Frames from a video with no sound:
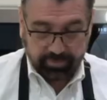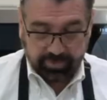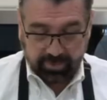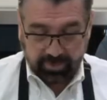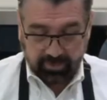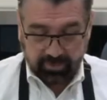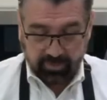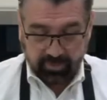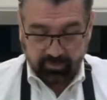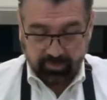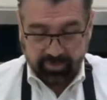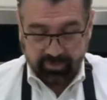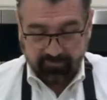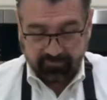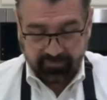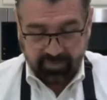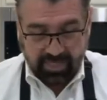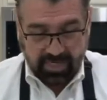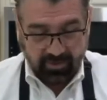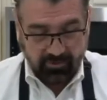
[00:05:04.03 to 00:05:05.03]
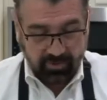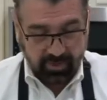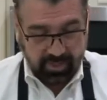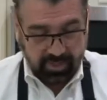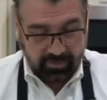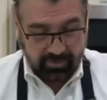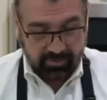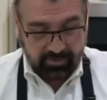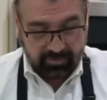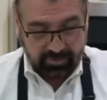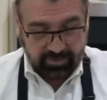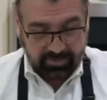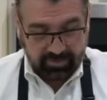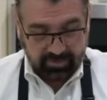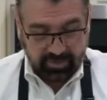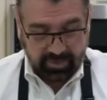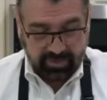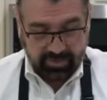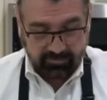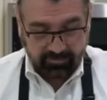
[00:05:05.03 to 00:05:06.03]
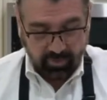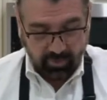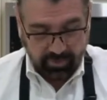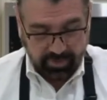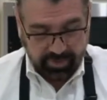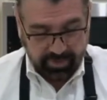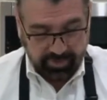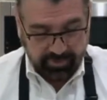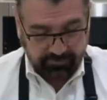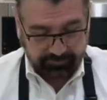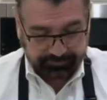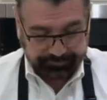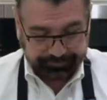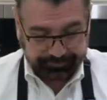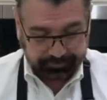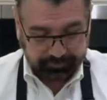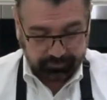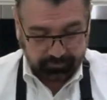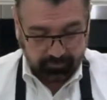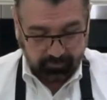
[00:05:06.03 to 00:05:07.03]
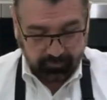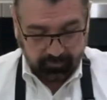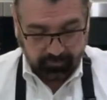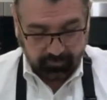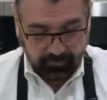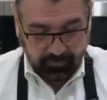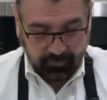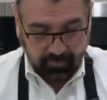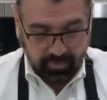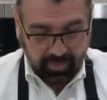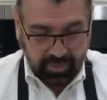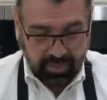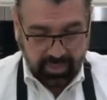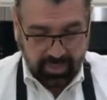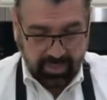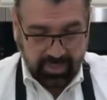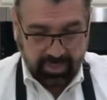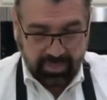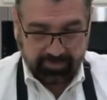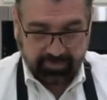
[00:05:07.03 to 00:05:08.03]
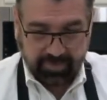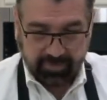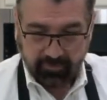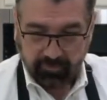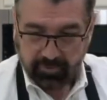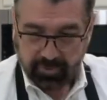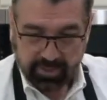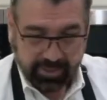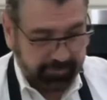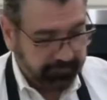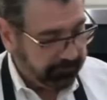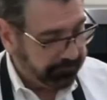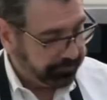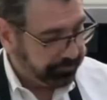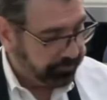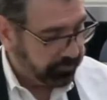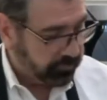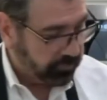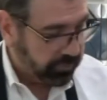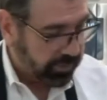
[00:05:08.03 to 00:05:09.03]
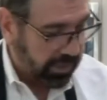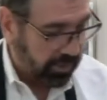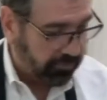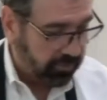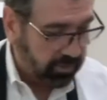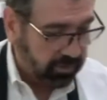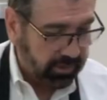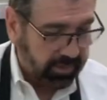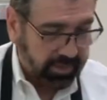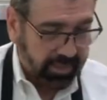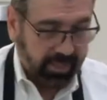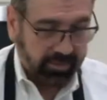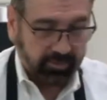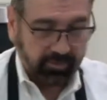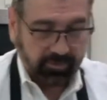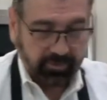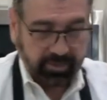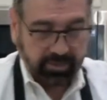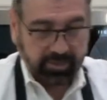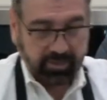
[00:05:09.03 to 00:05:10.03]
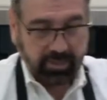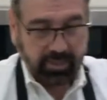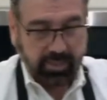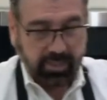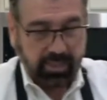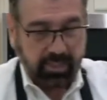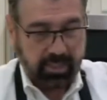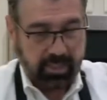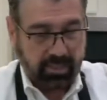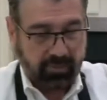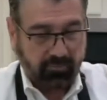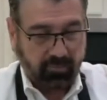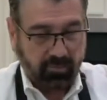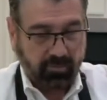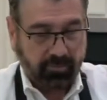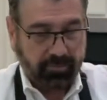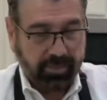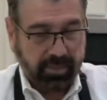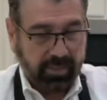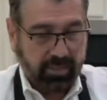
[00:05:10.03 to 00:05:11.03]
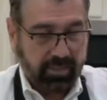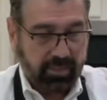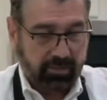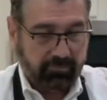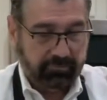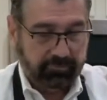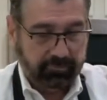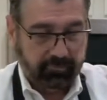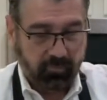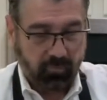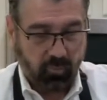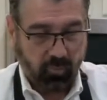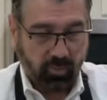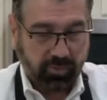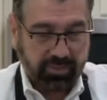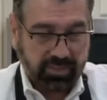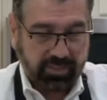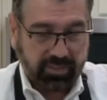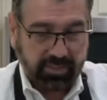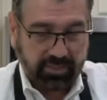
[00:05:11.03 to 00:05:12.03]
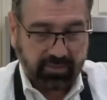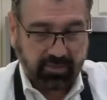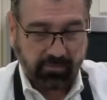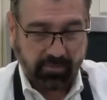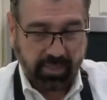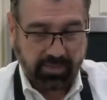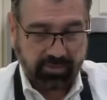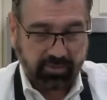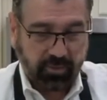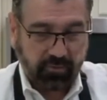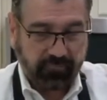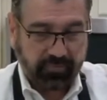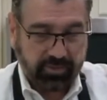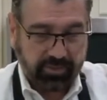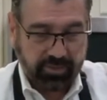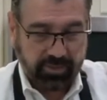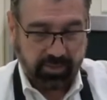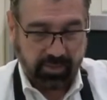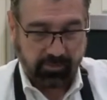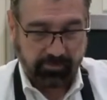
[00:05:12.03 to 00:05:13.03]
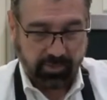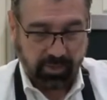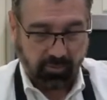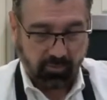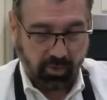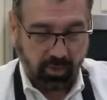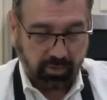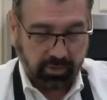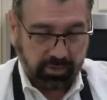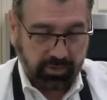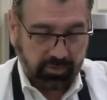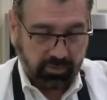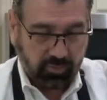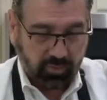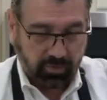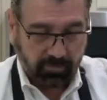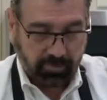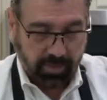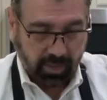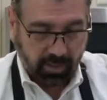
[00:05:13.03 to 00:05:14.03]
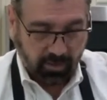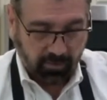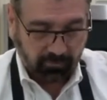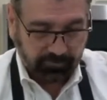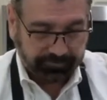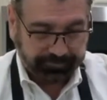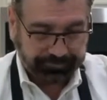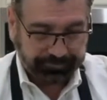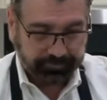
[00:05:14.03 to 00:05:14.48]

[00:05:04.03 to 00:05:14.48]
put a little bit of flour out on this cutting board here. And that way, when I roll it out on it, it will be, won't stick to my surface here. I'm going to roll it into a ball.